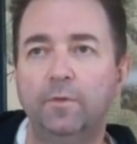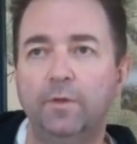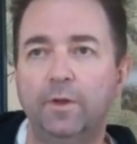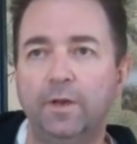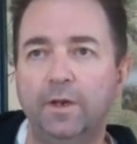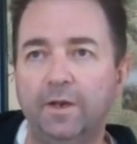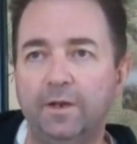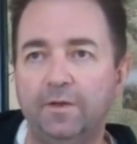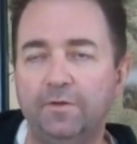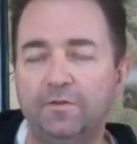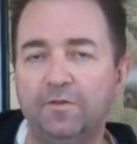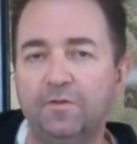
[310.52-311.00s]

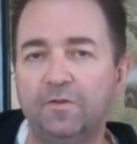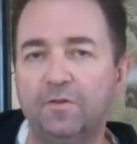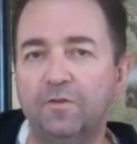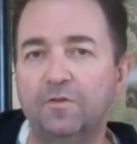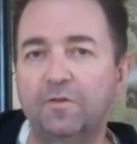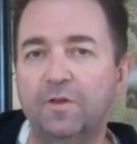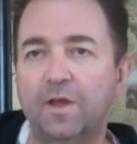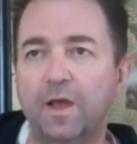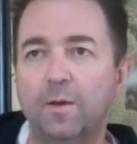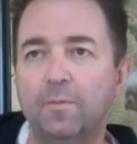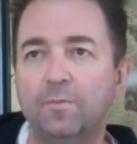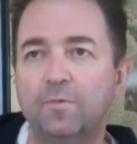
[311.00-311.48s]
the
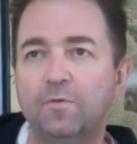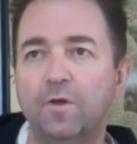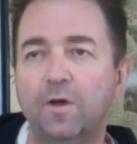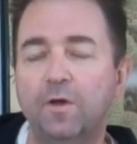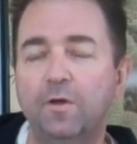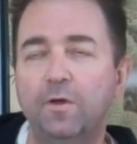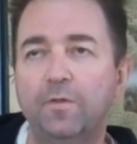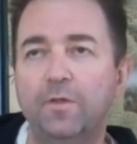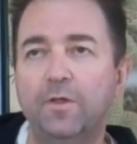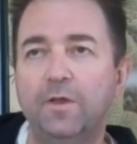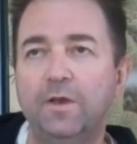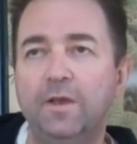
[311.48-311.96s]
anaesthetist comes.
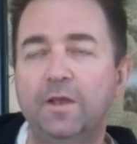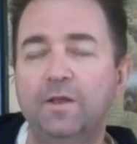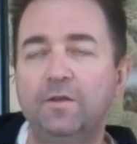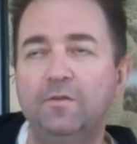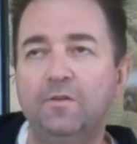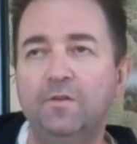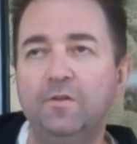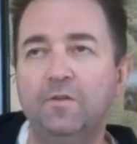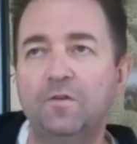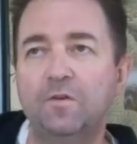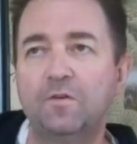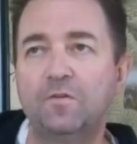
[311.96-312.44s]
So the
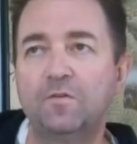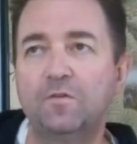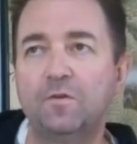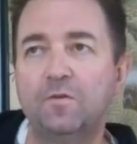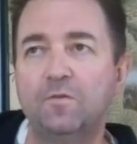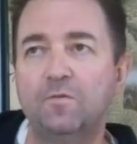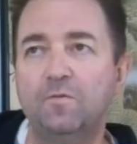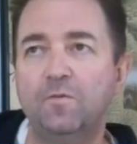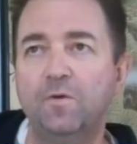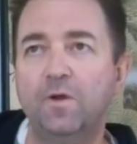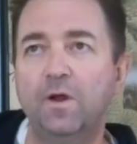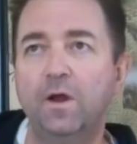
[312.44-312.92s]
anaesthetist
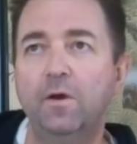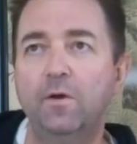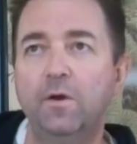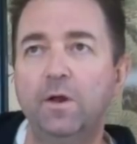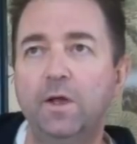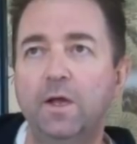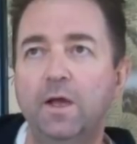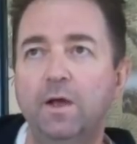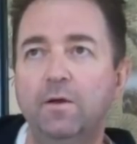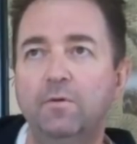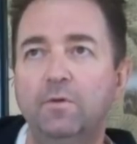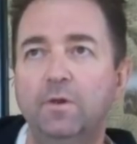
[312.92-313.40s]
is
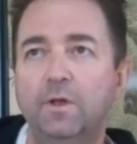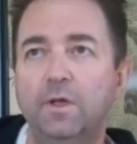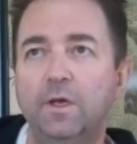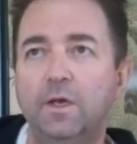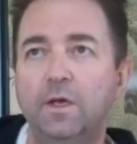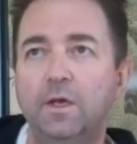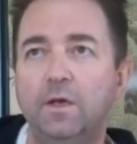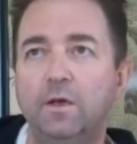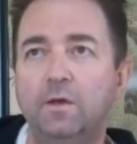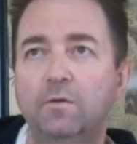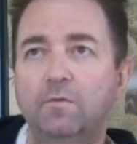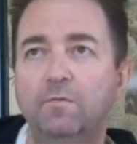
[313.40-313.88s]
very
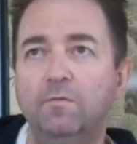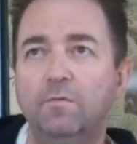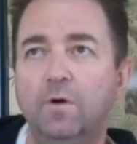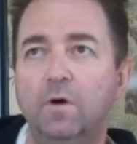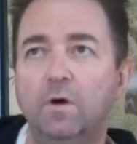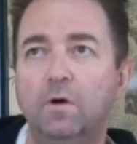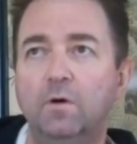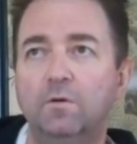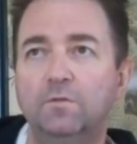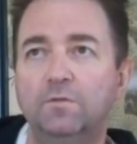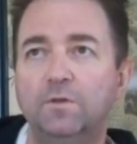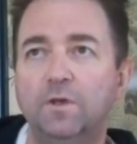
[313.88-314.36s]
heavily
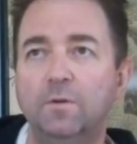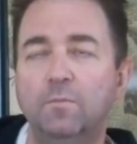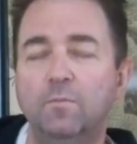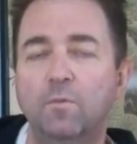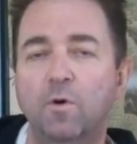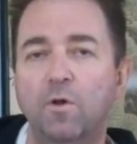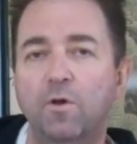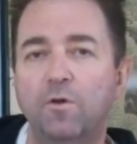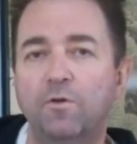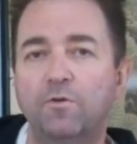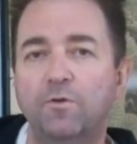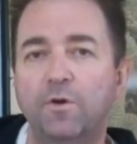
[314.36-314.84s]
involved in
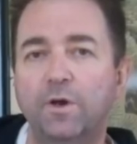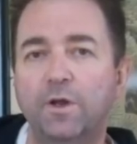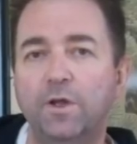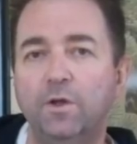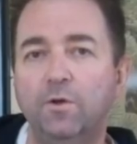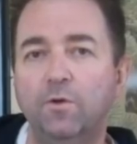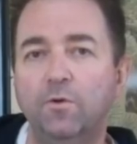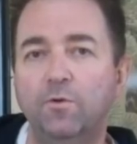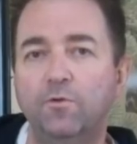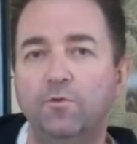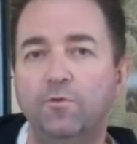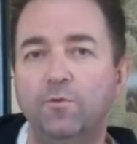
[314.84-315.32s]

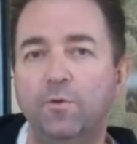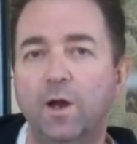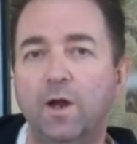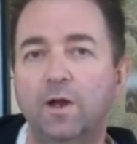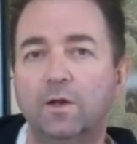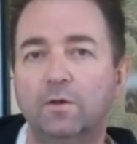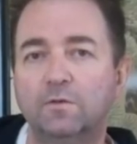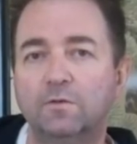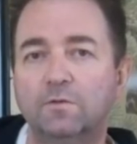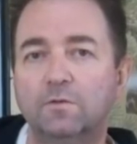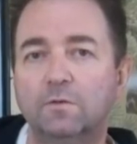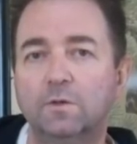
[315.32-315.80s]
monitoring your
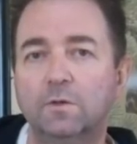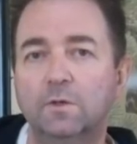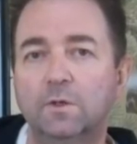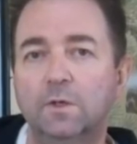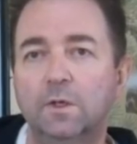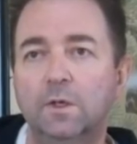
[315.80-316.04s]
drugs.